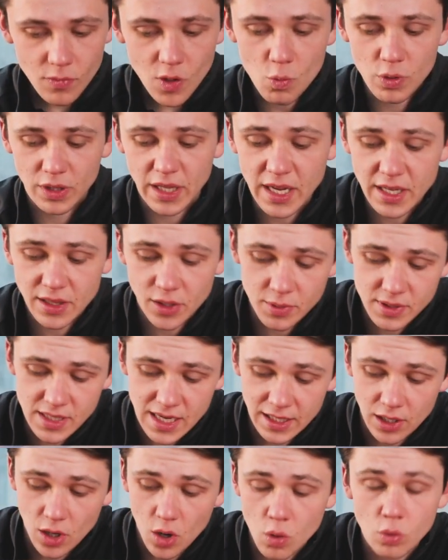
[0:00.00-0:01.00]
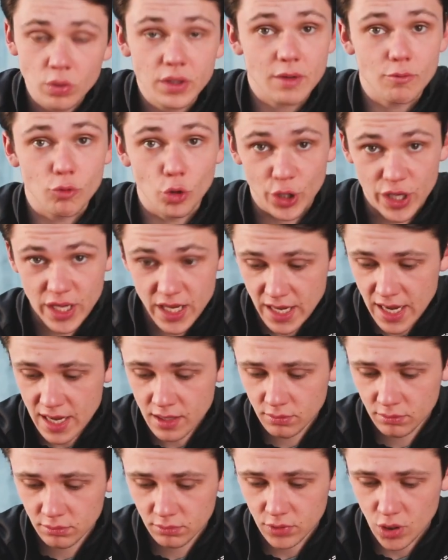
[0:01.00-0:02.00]
what they can do is either hold their run here,
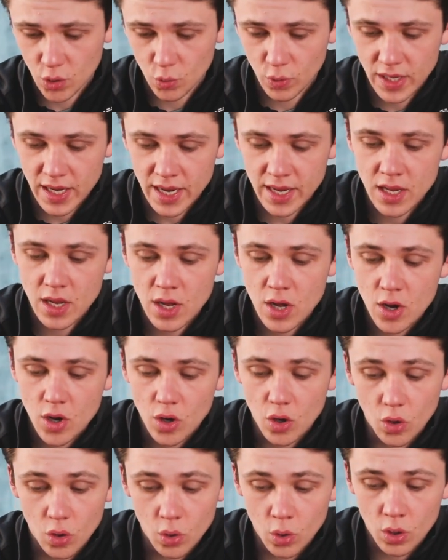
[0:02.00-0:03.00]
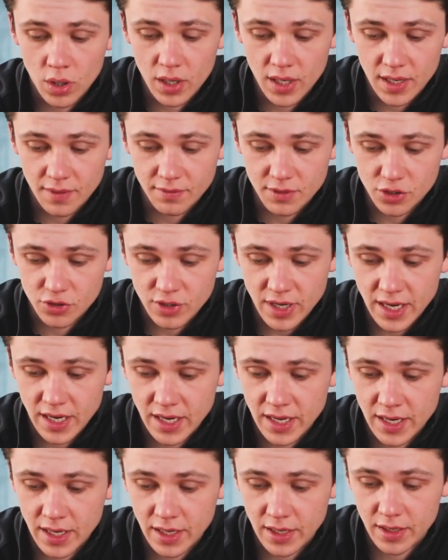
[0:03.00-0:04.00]
okay, or if the
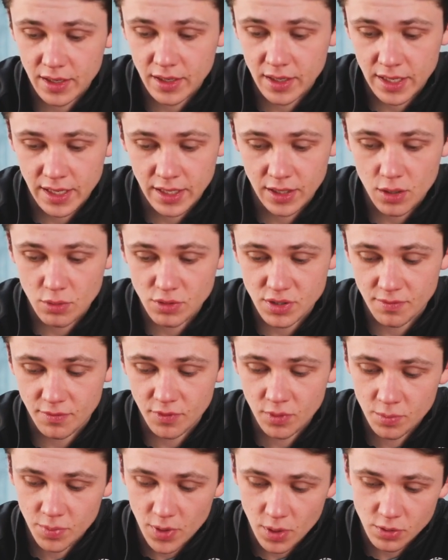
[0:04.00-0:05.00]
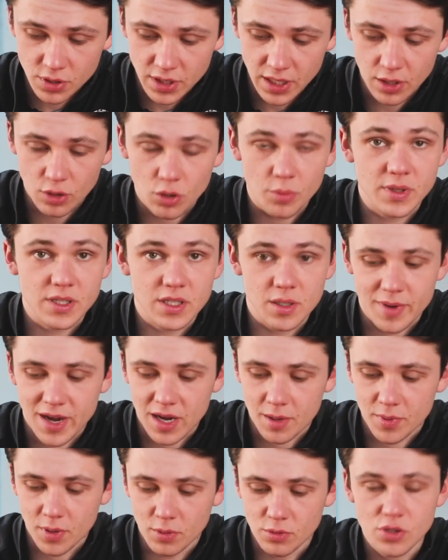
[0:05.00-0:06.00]
striker goes in front post, they can come into the
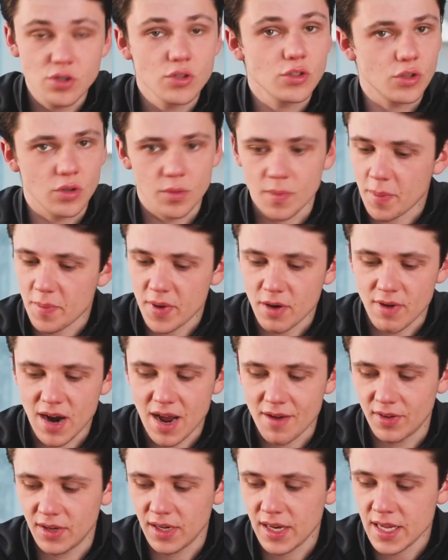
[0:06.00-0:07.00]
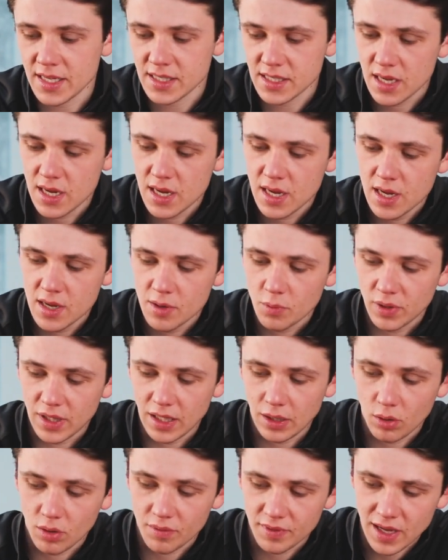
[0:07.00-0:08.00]
back post. So they might be arriving late. We're
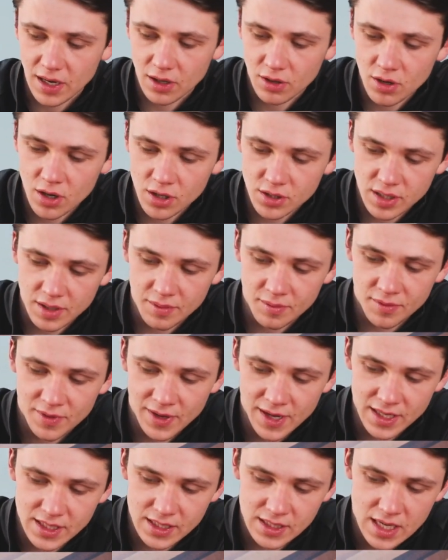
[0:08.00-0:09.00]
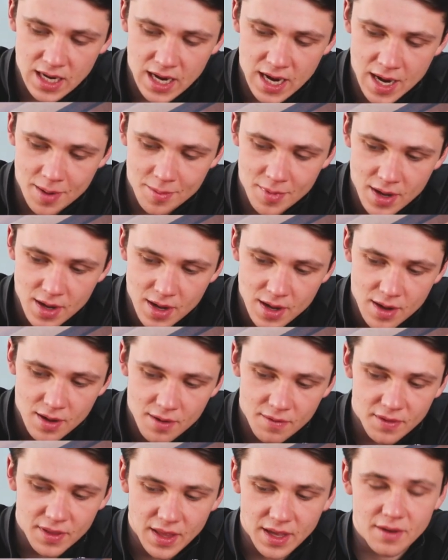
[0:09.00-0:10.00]
then looking for that cross in first time
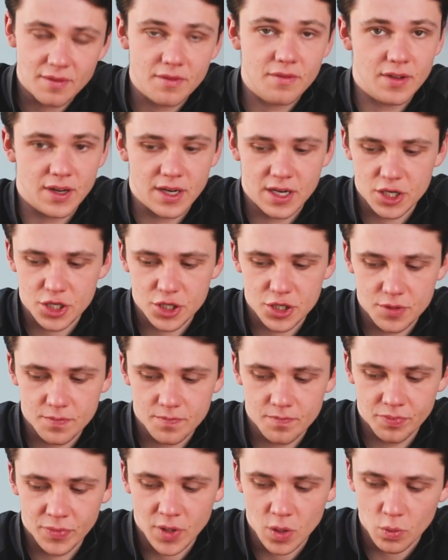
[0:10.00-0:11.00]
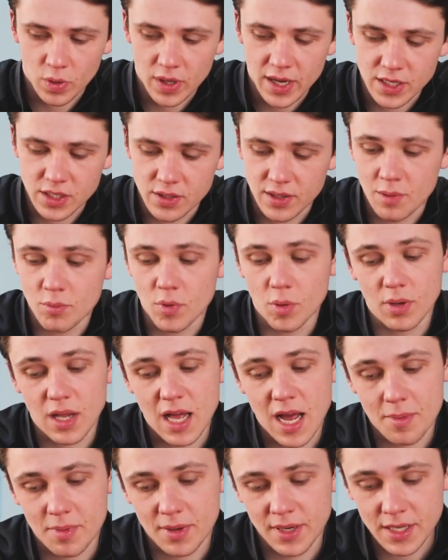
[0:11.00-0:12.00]
for then a finish. Okay, so then what will
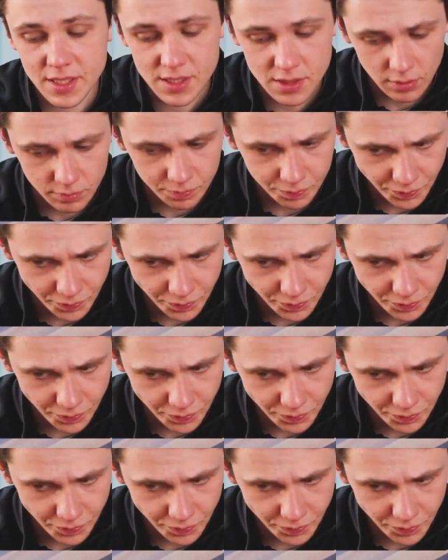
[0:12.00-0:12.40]
happen is